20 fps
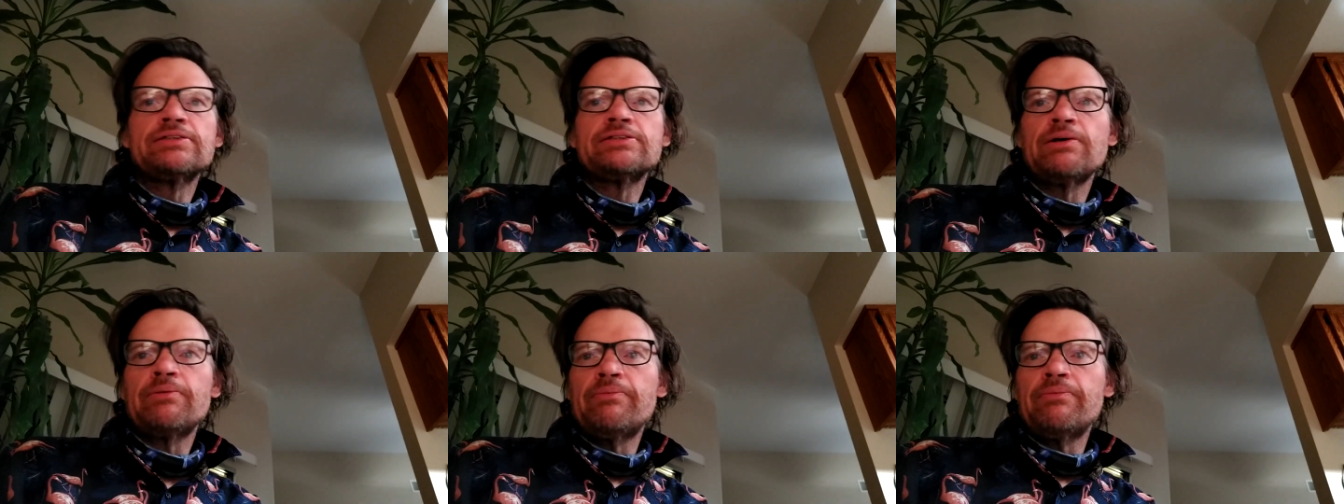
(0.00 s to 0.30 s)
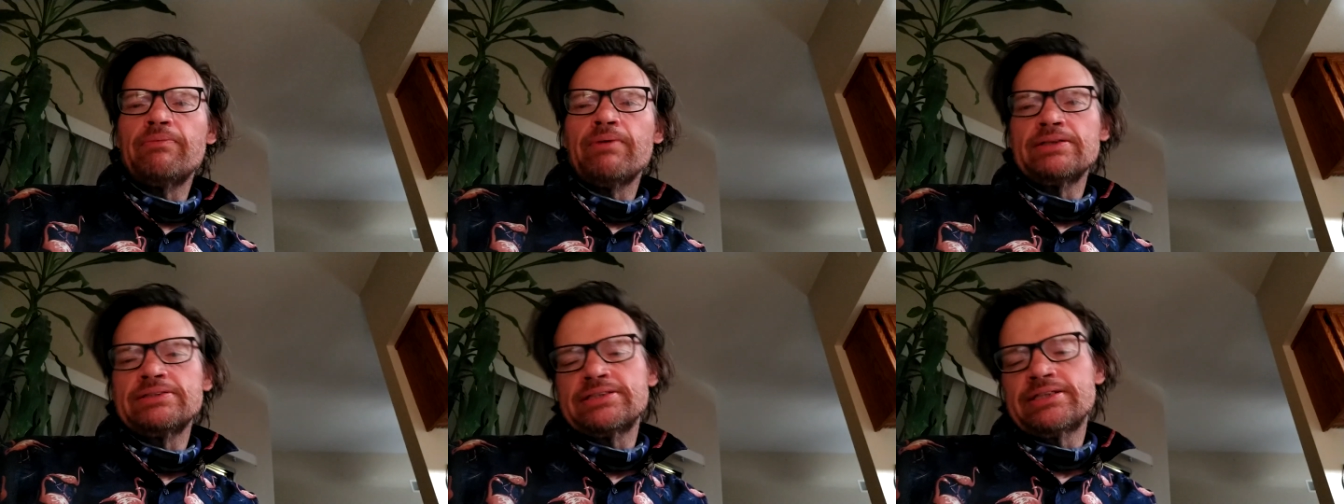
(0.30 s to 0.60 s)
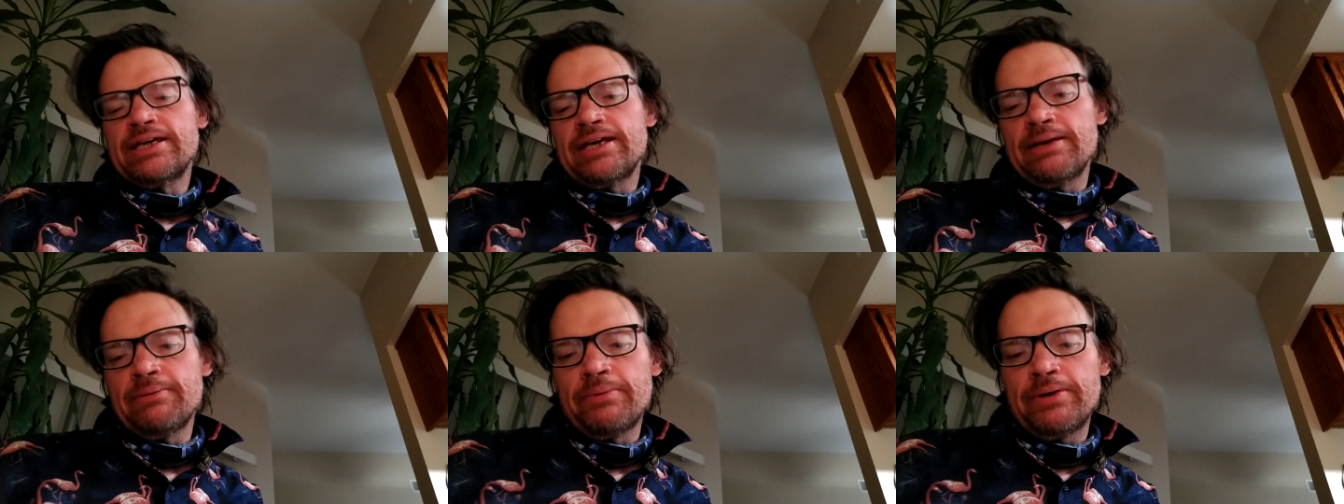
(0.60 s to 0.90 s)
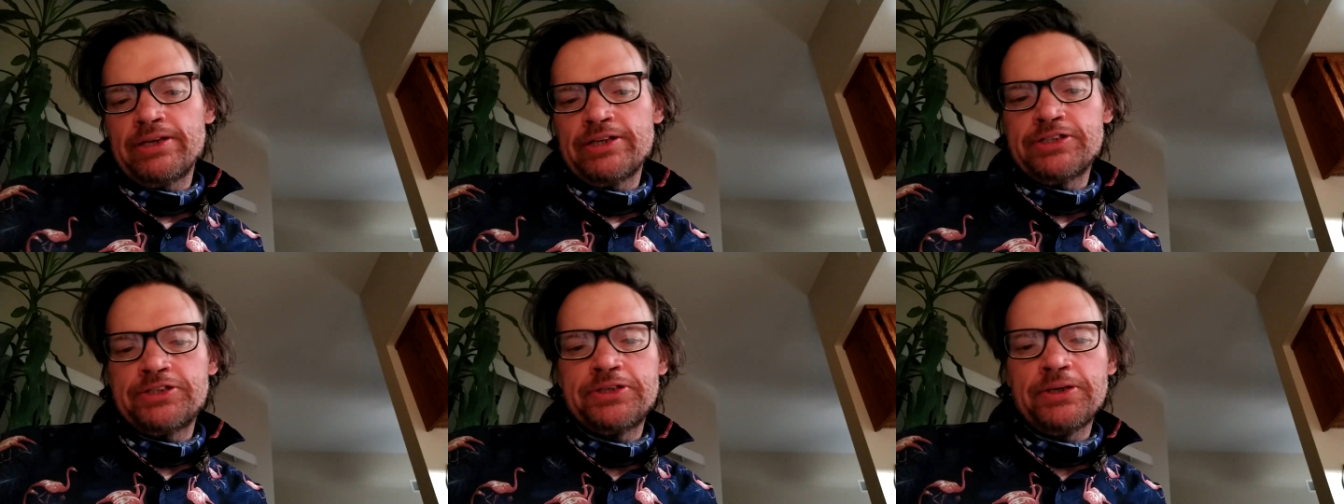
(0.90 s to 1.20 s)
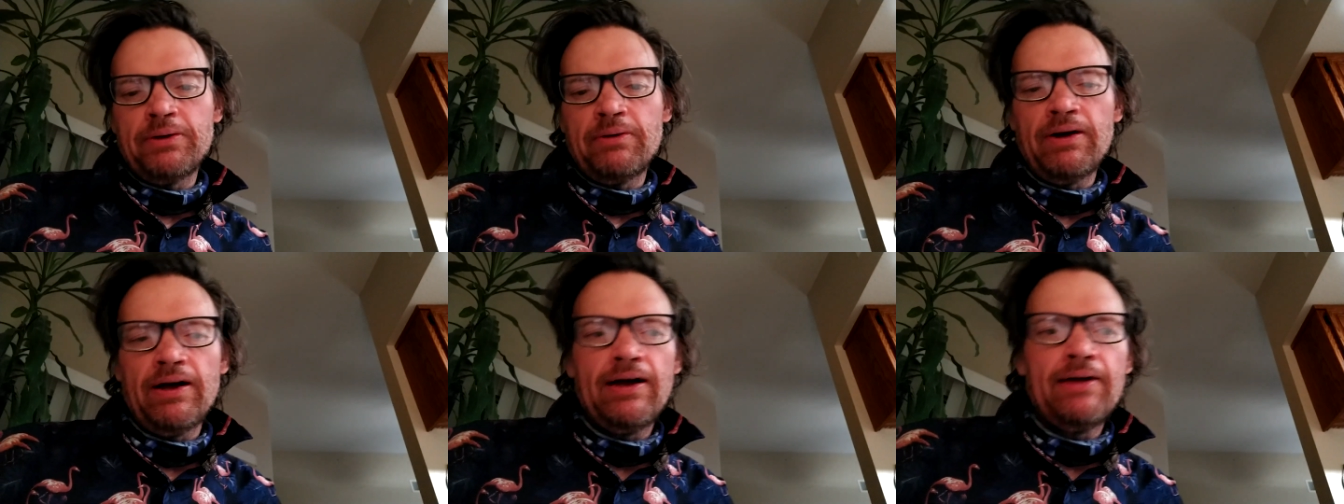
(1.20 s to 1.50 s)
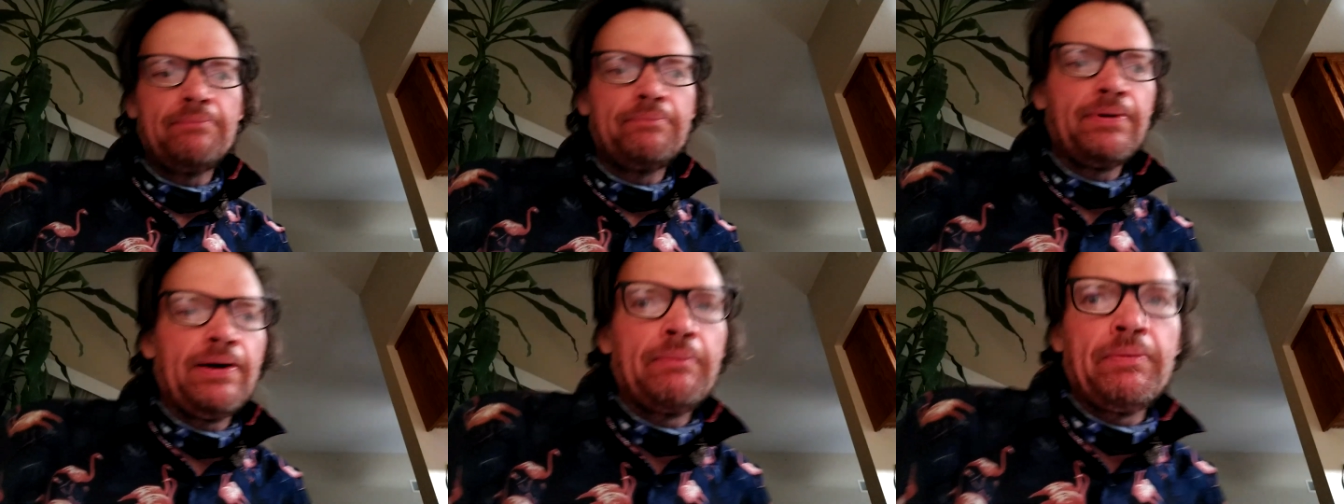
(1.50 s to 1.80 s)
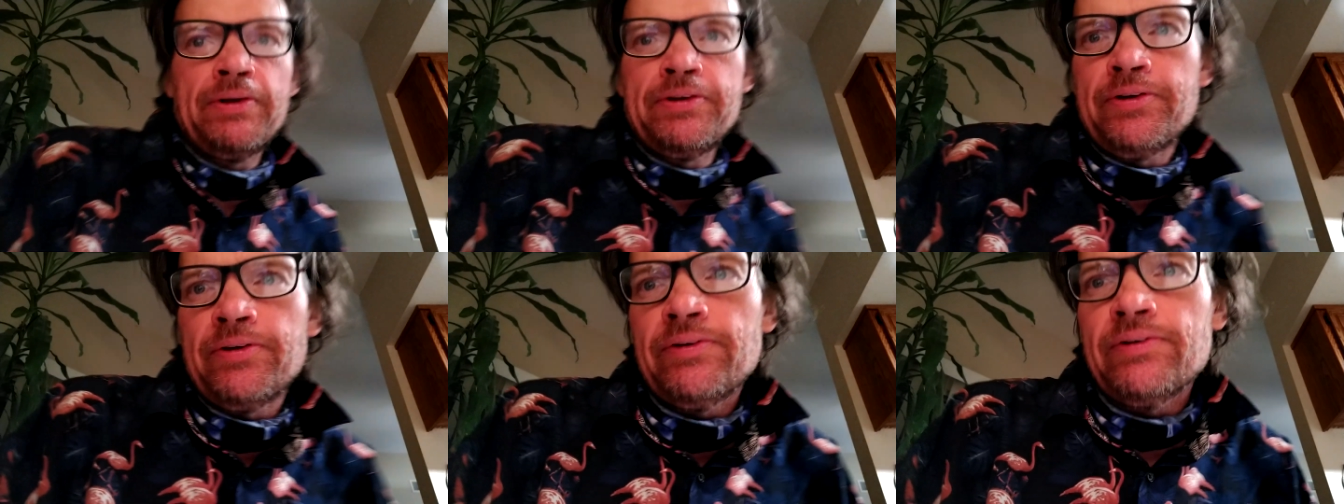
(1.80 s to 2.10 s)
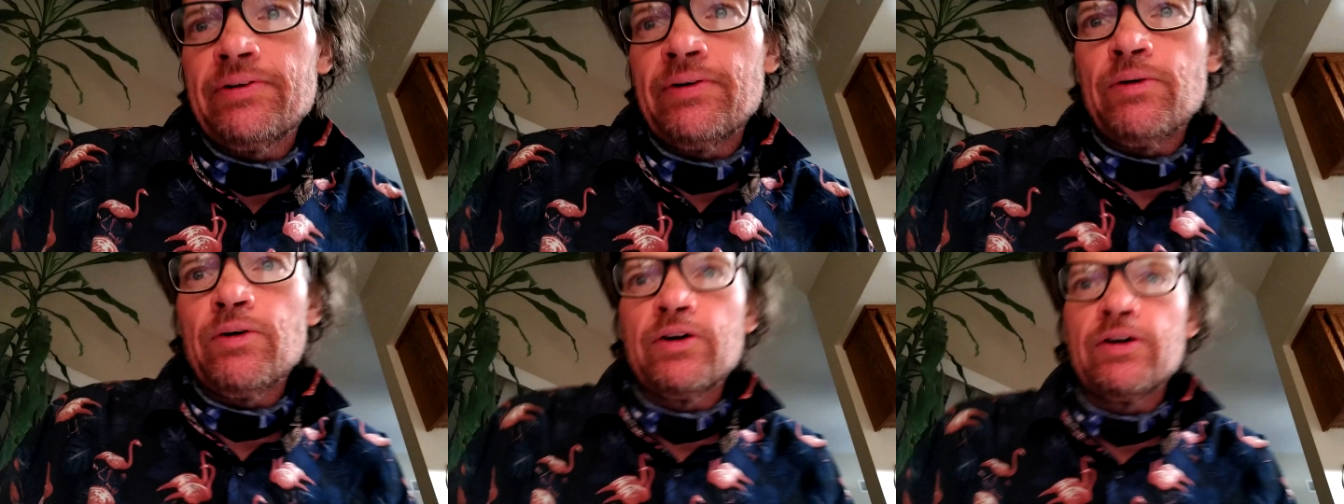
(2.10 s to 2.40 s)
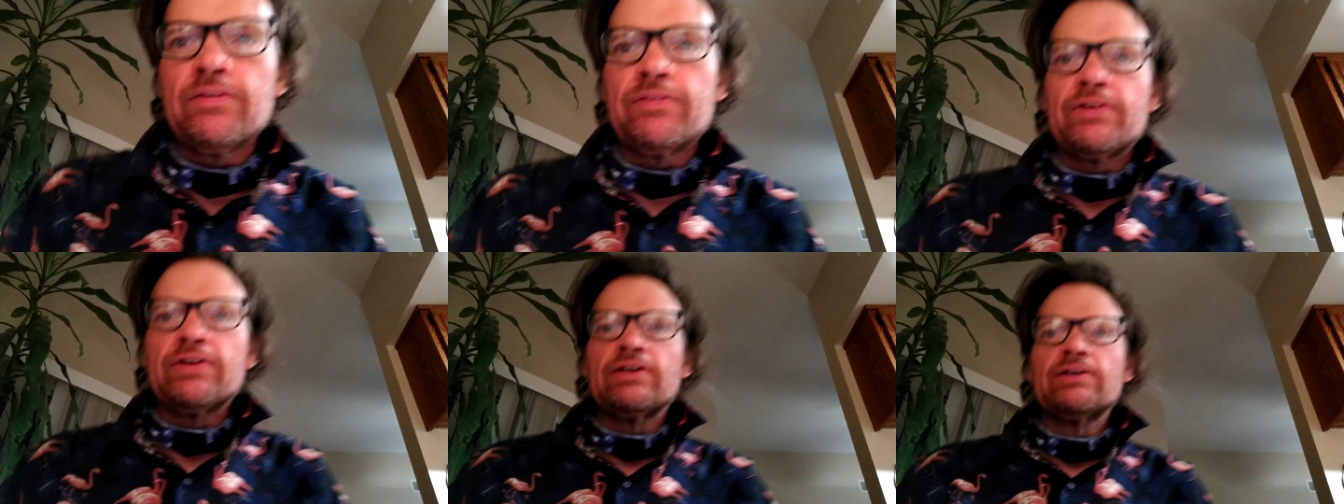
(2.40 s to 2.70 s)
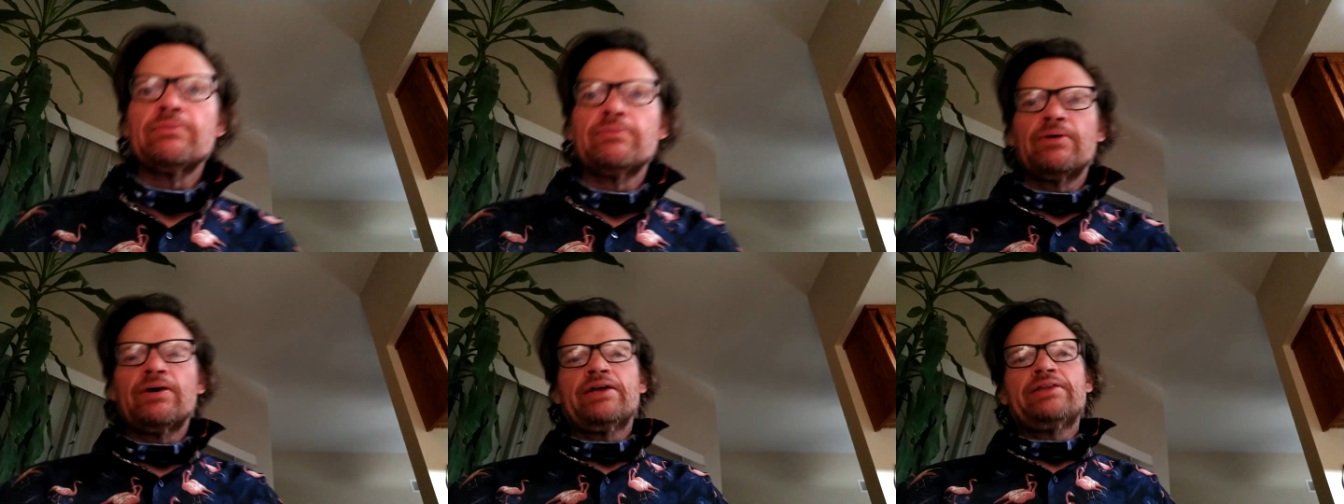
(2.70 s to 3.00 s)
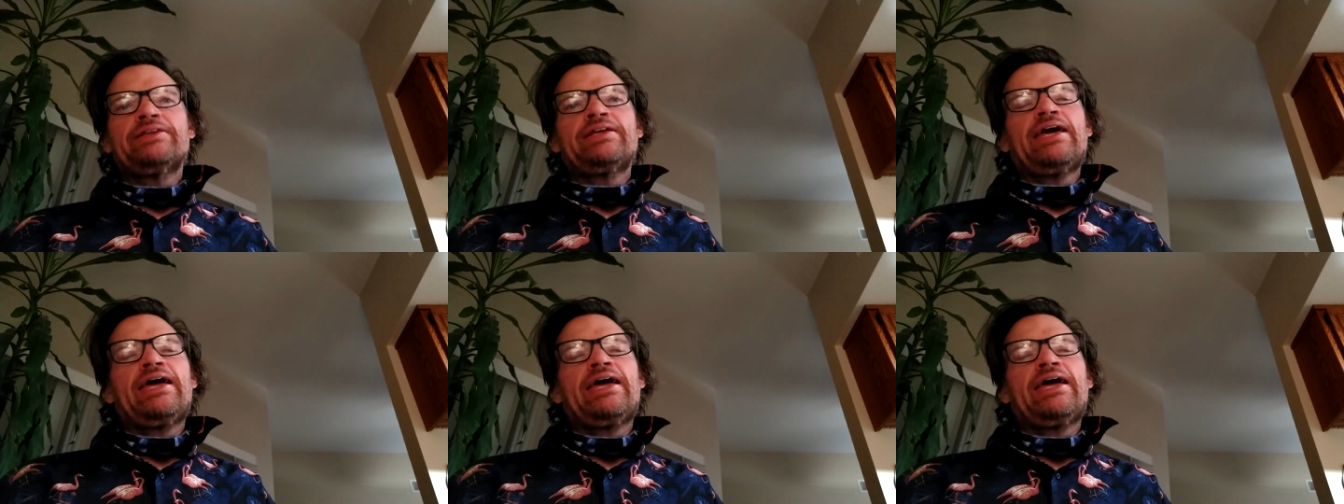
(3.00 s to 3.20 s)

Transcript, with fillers: so once again, when you show up, I went to Orville one.